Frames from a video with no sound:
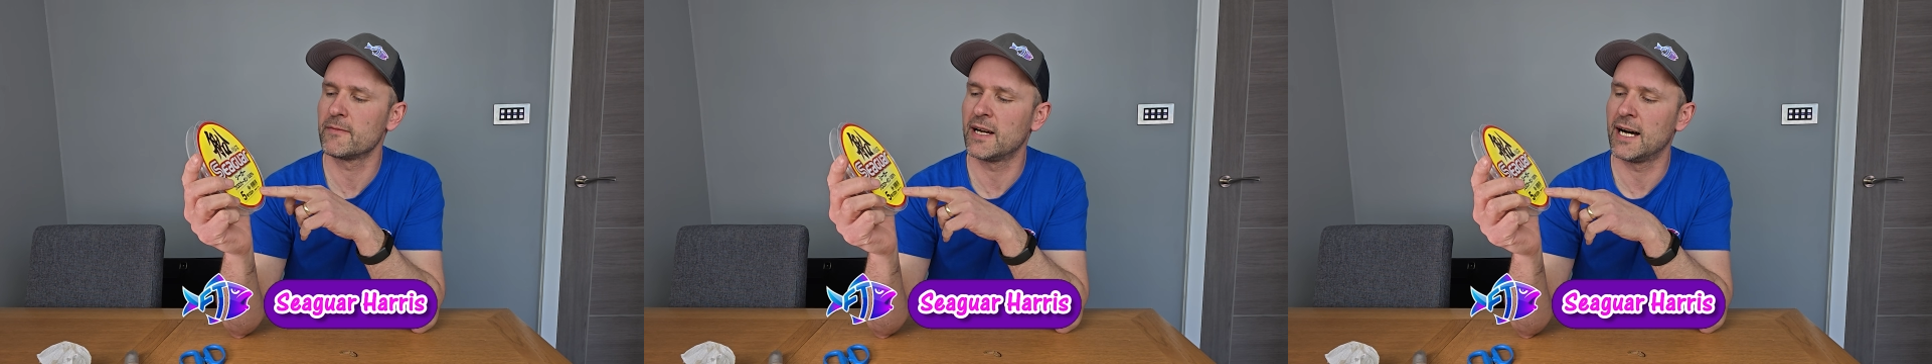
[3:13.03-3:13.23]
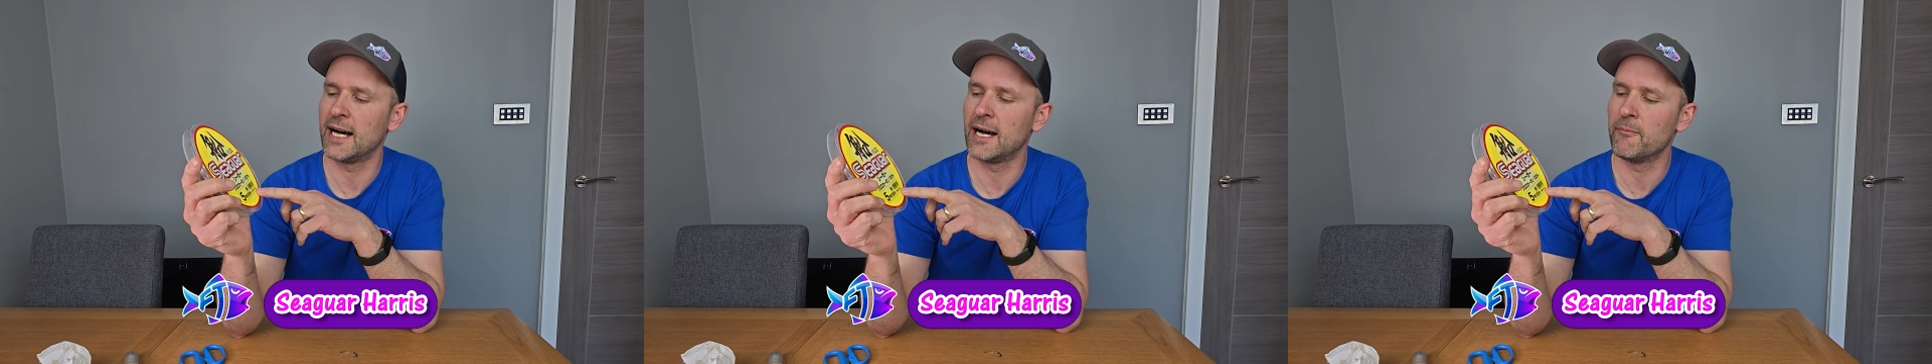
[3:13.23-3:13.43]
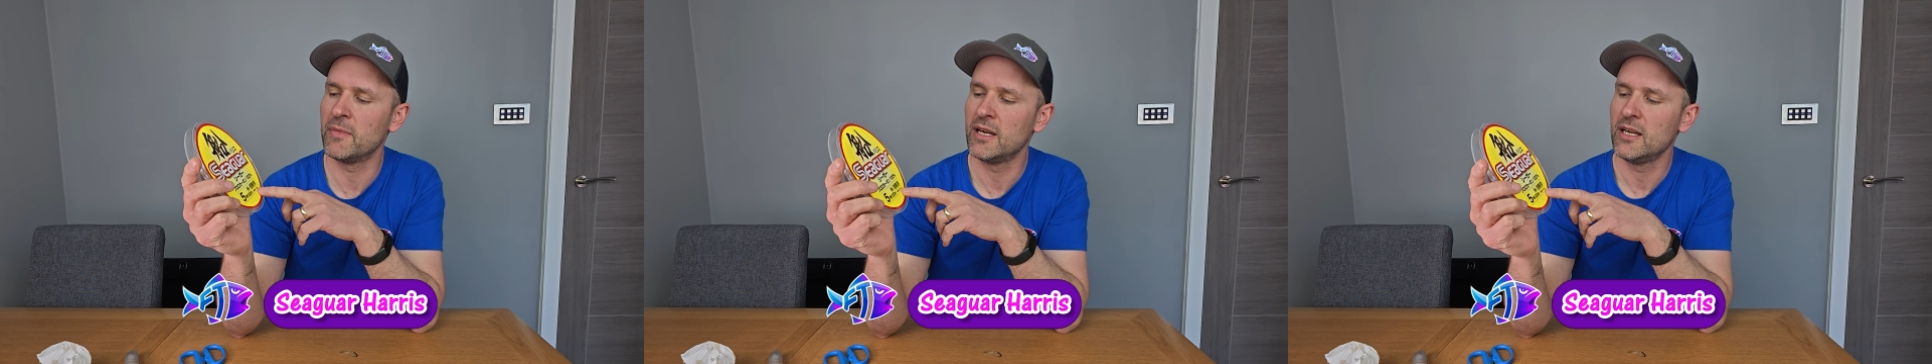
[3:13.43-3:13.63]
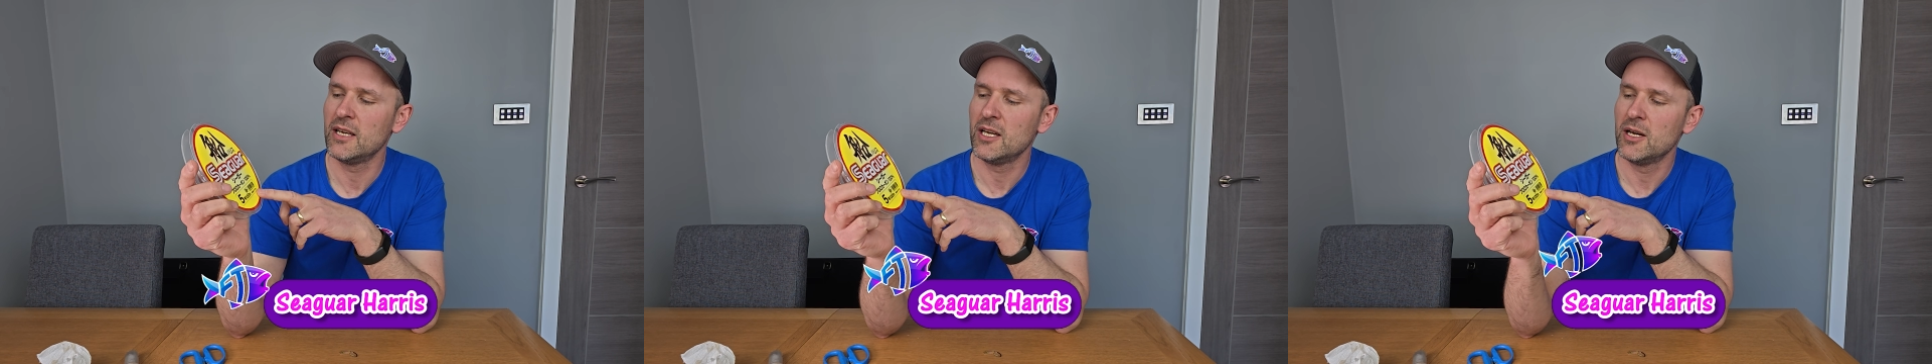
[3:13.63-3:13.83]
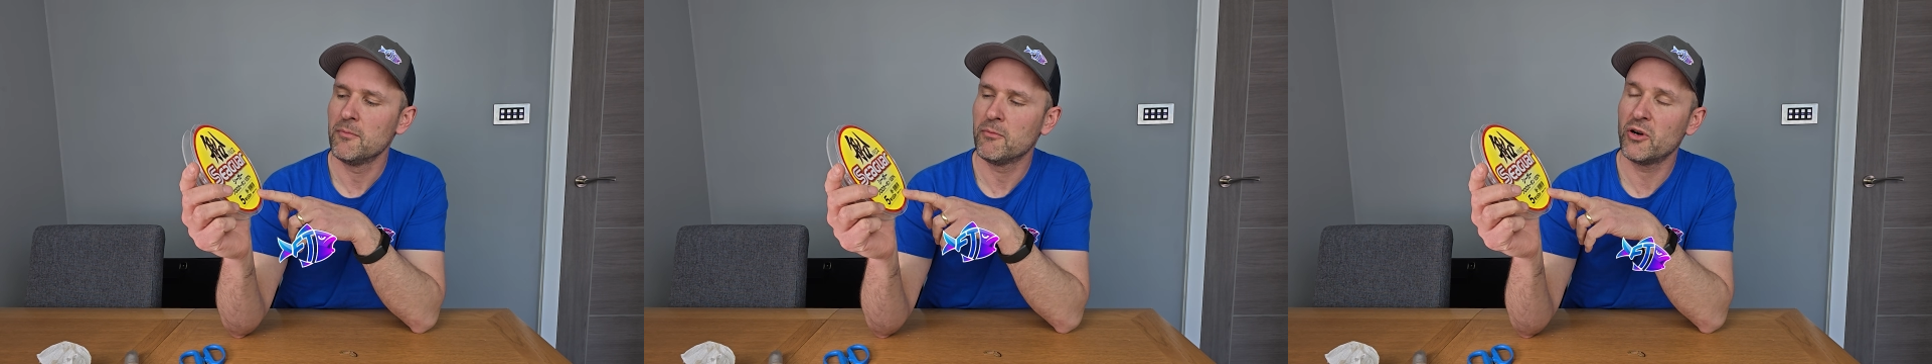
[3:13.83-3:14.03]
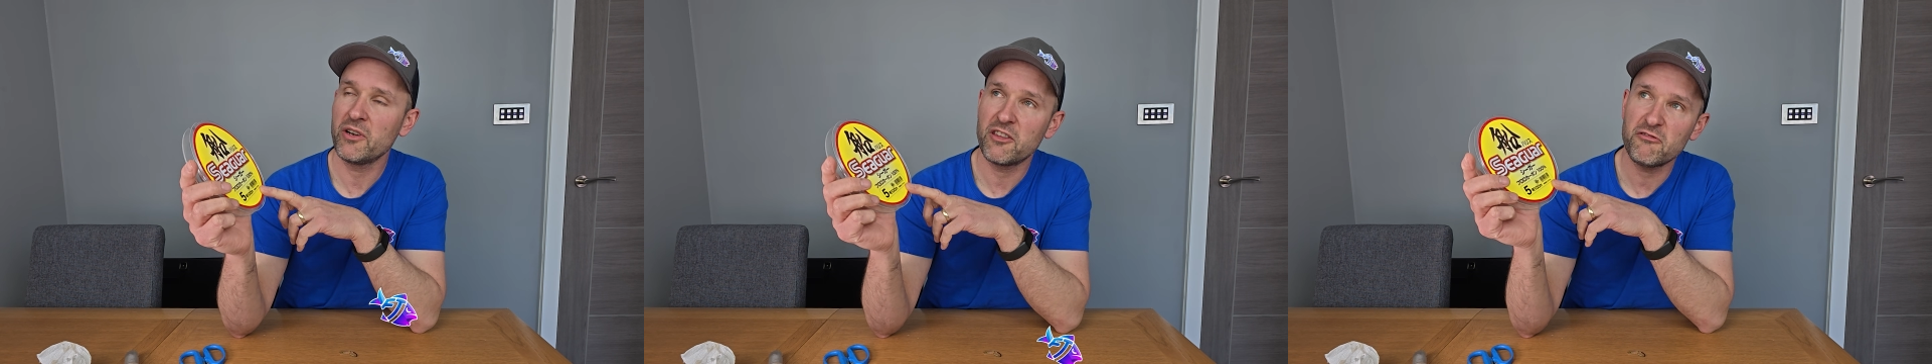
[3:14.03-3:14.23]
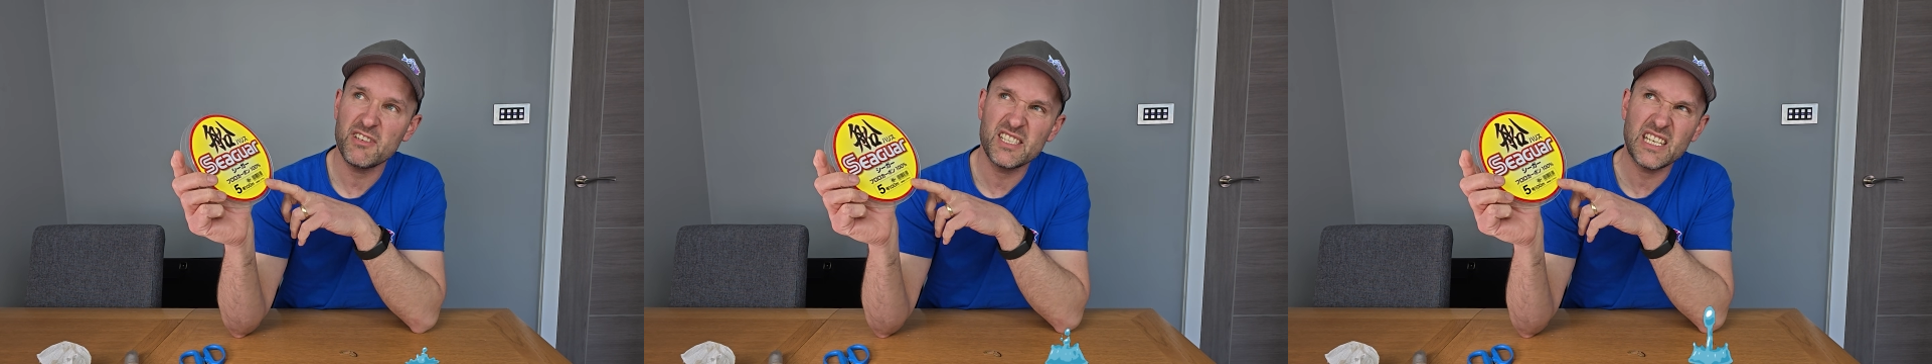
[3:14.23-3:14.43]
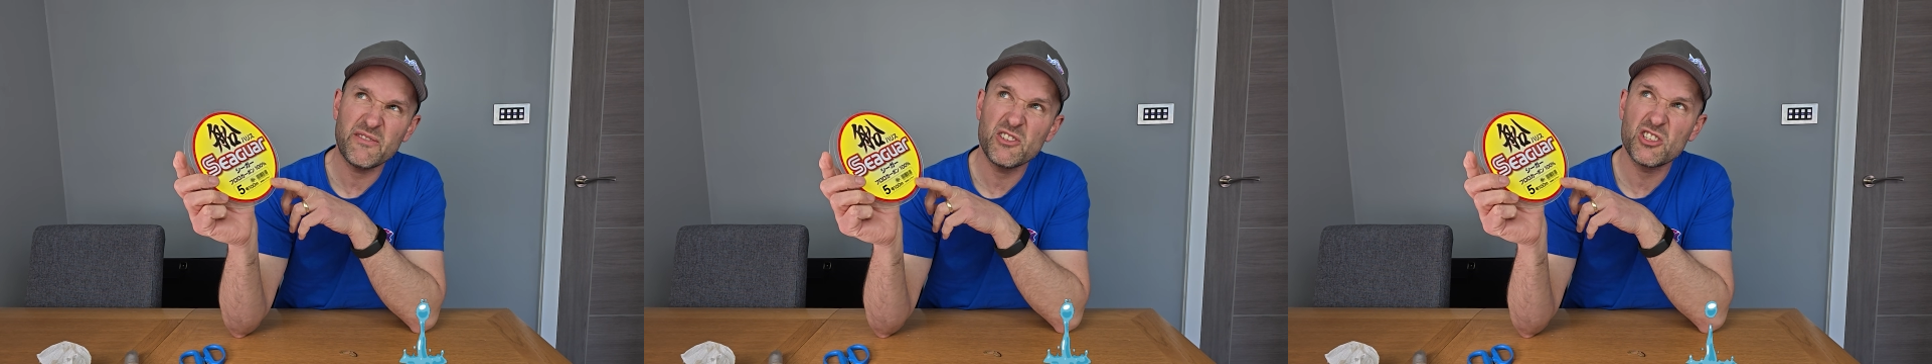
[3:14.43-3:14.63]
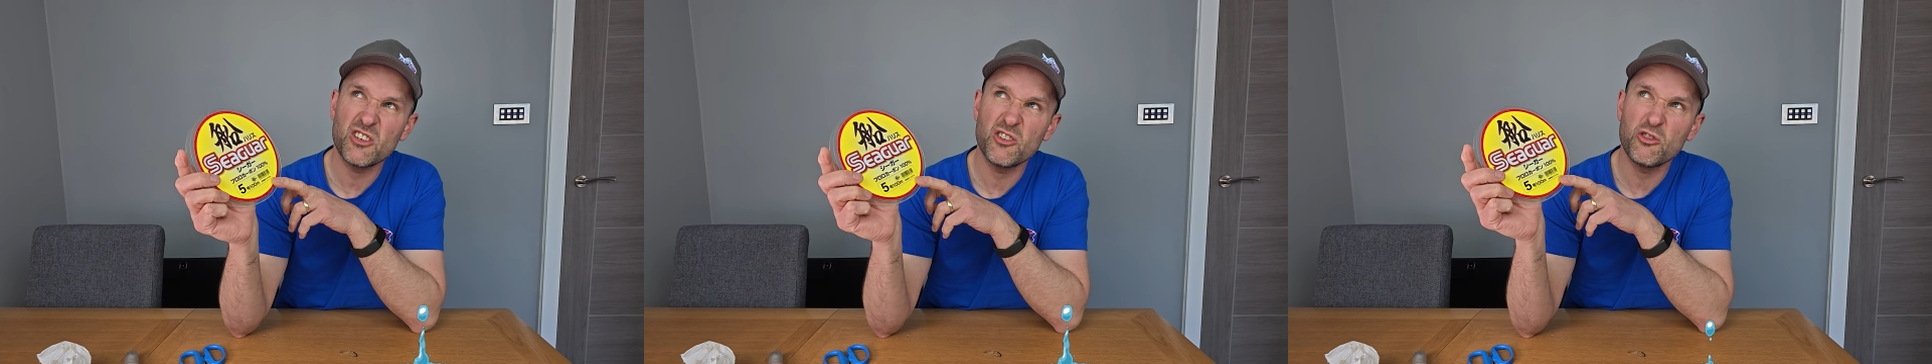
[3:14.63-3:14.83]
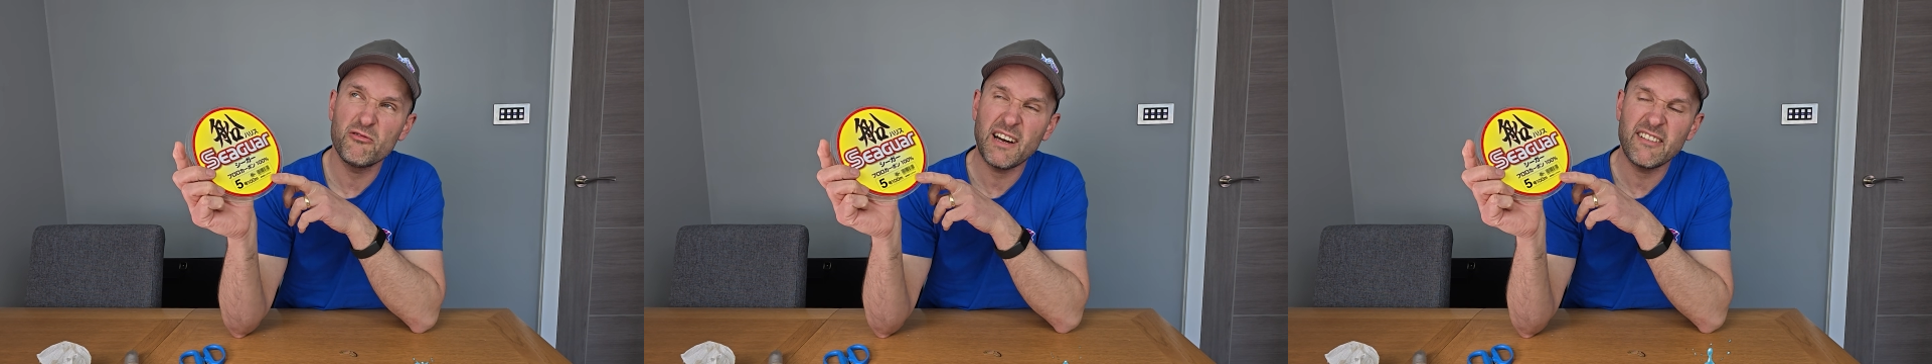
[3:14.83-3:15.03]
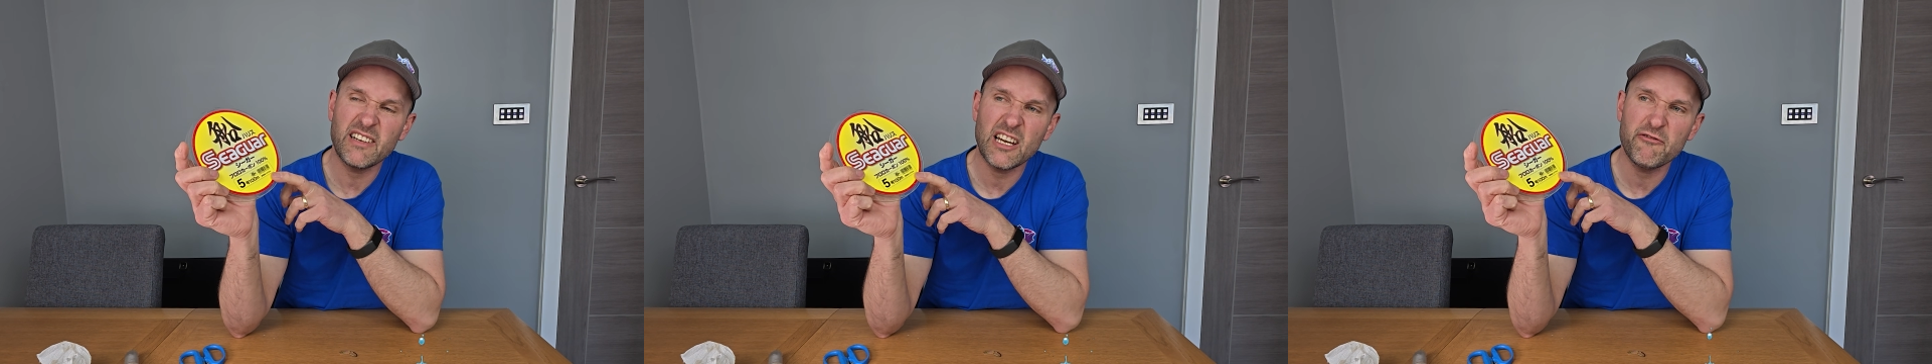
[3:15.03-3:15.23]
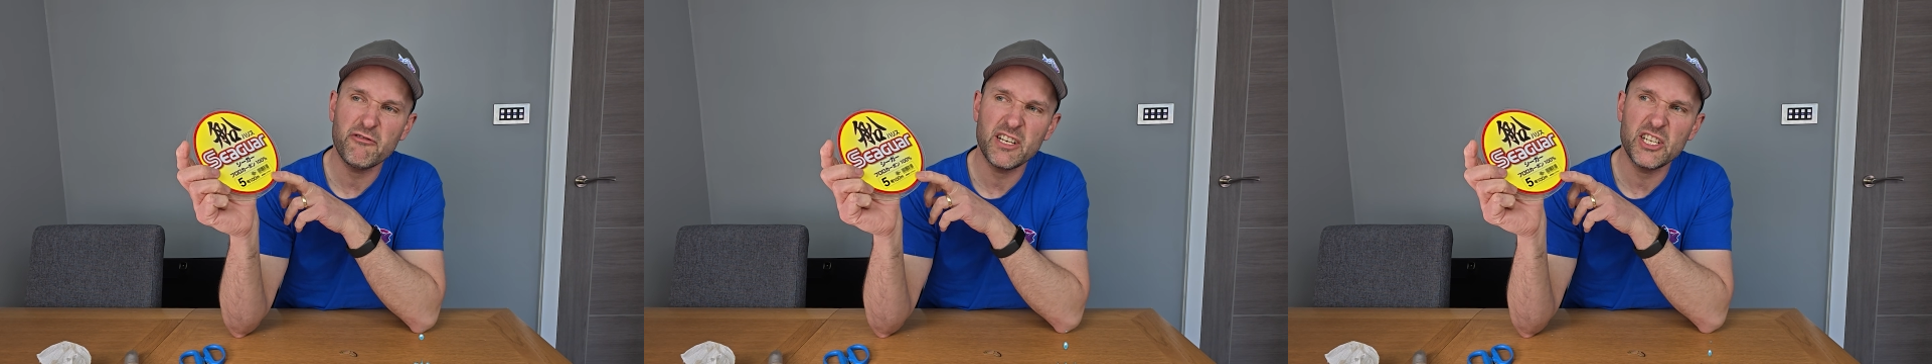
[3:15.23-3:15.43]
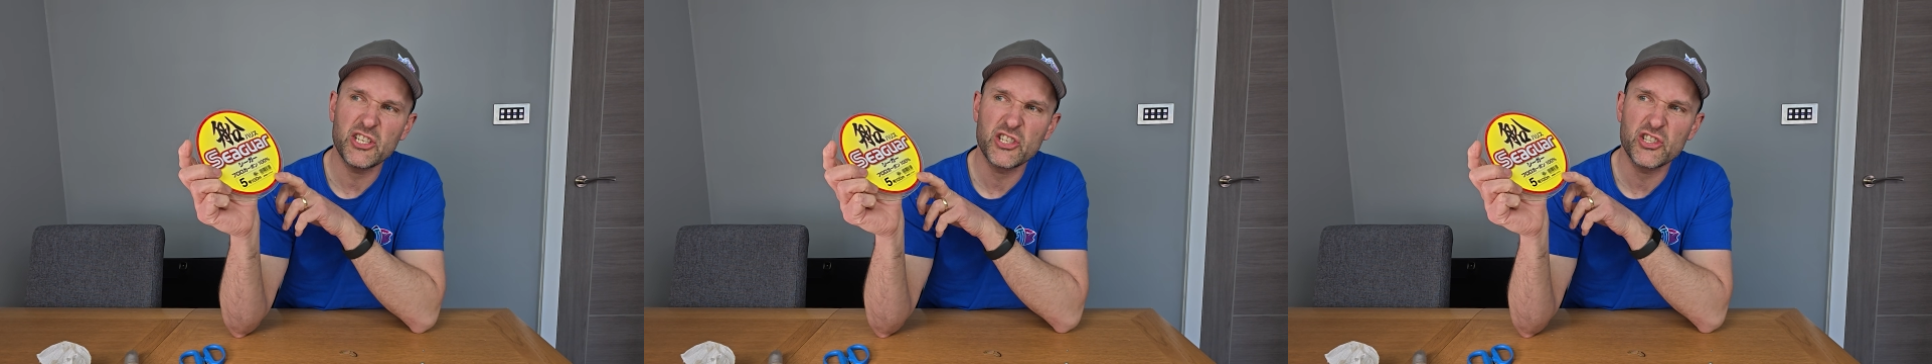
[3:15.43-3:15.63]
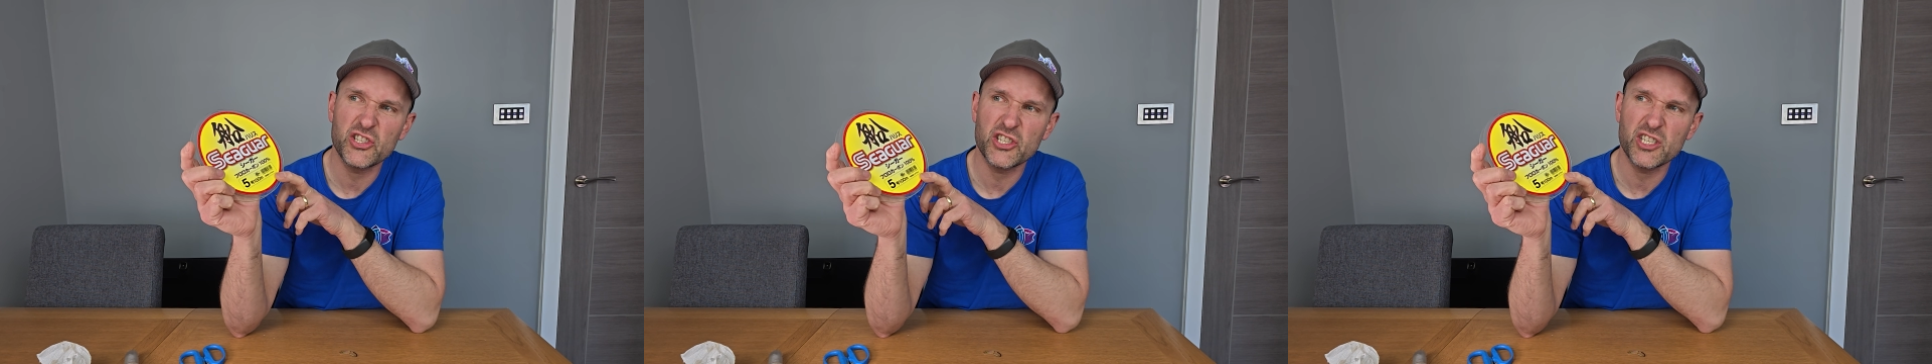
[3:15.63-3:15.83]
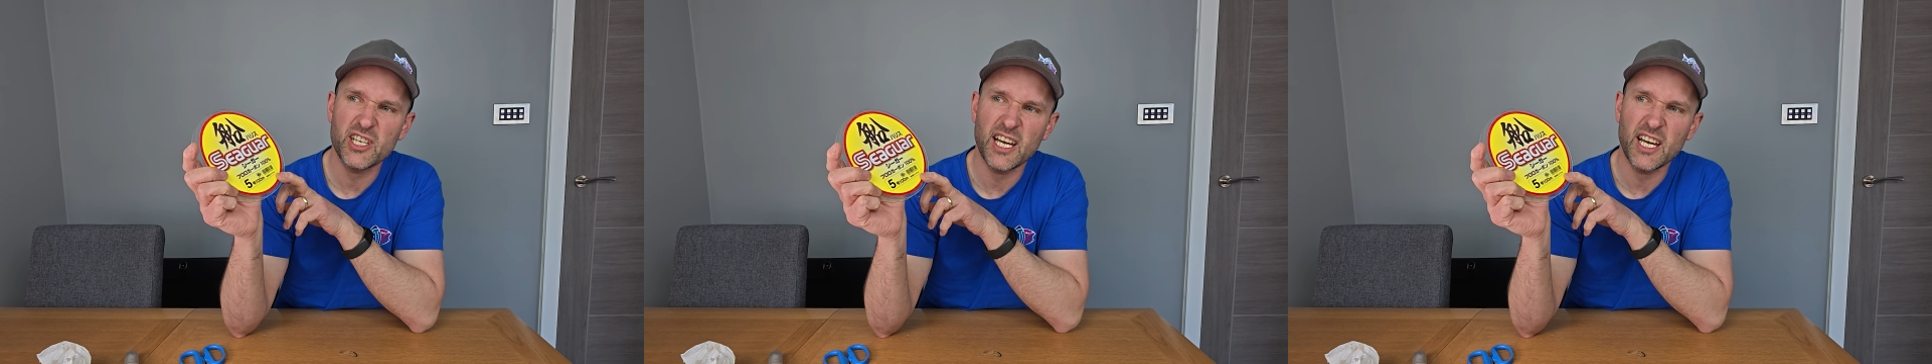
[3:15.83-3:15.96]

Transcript: 0.37 is a good all-round average.